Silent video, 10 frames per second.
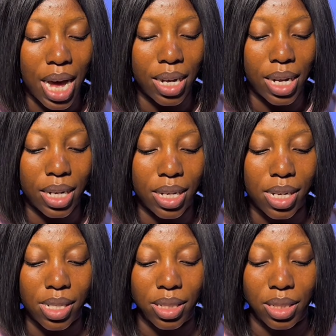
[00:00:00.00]
and
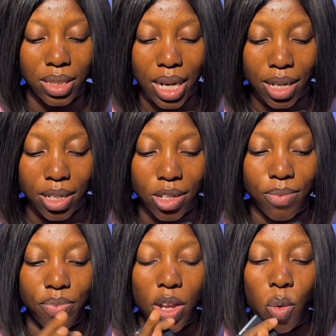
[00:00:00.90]
click send.
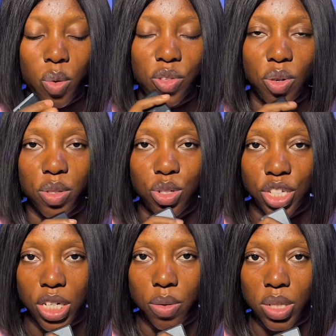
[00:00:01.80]
Then wait for it to
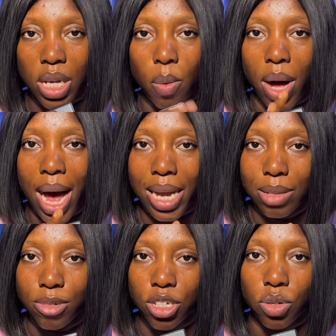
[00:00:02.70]
generate our
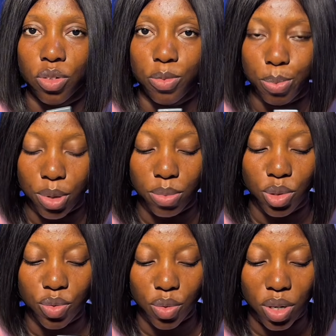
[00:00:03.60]
animation
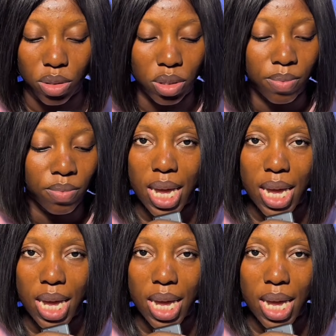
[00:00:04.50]
prompt for us.